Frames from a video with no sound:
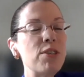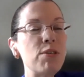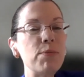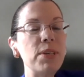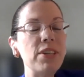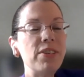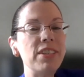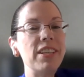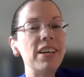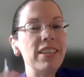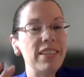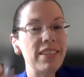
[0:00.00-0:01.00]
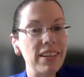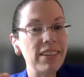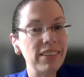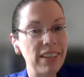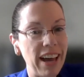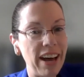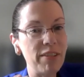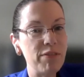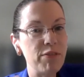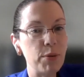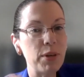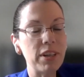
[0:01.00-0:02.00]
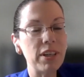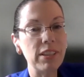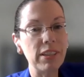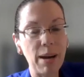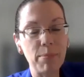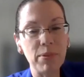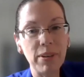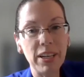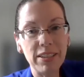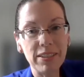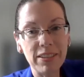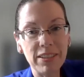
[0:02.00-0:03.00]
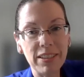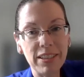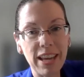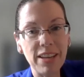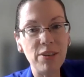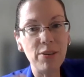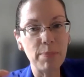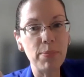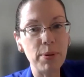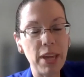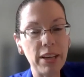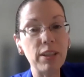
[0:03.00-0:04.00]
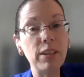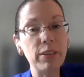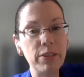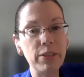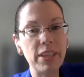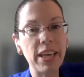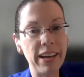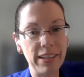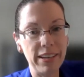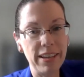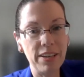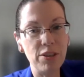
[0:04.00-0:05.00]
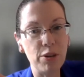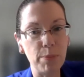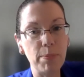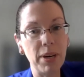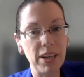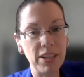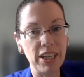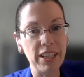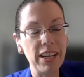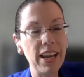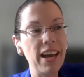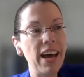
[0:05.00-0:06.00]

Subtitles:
career does allow for collaborators and you can include that in your budget,